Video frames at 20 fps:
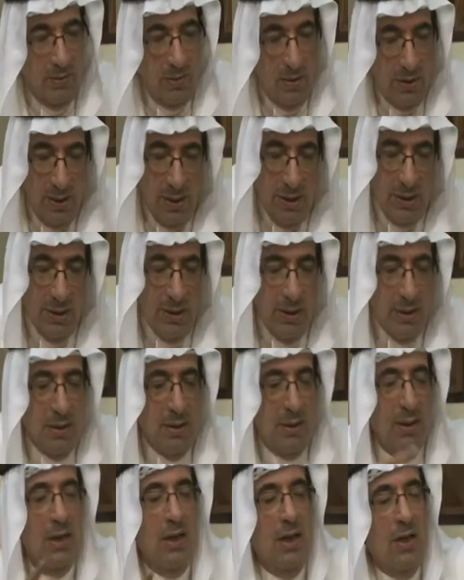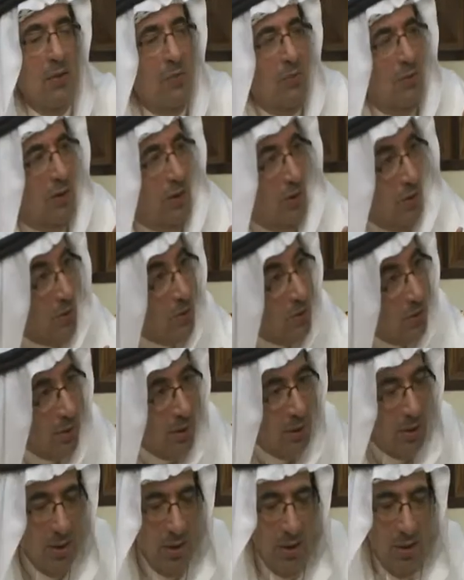readers, with youth,
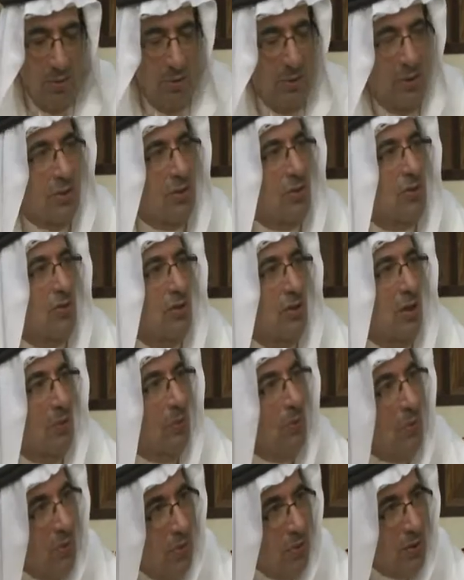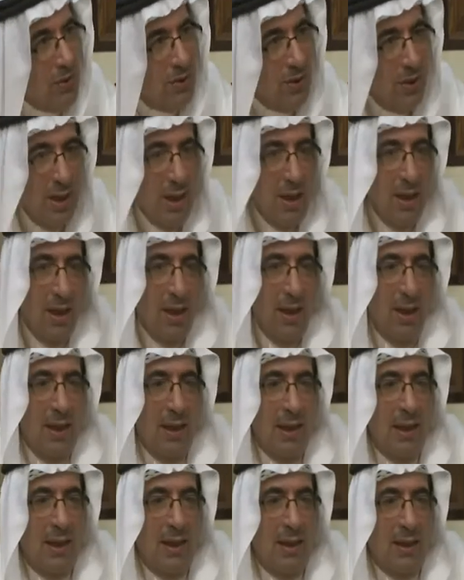with his social works.
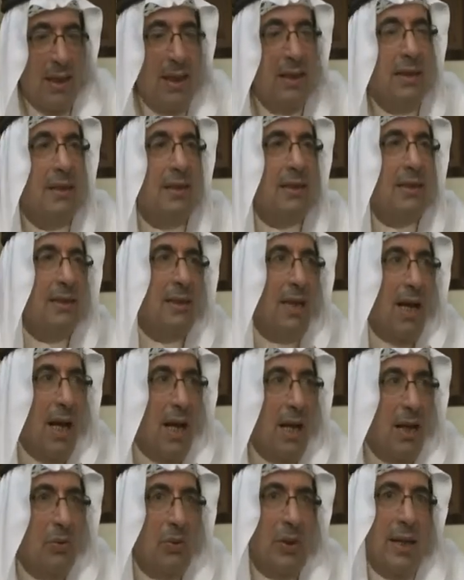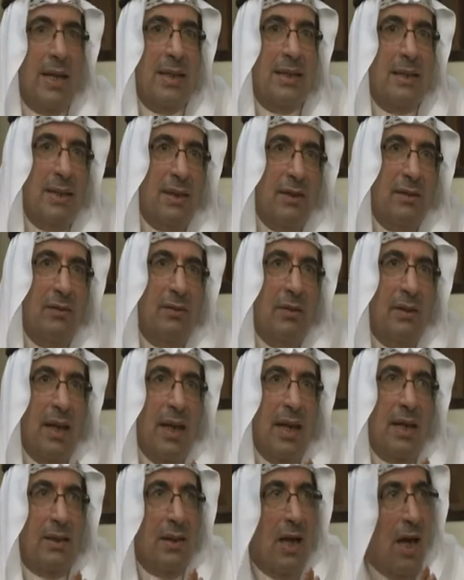He's not the style who can sit
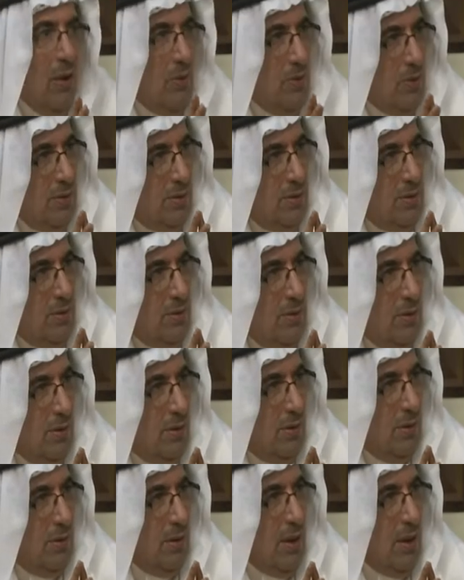8 hours a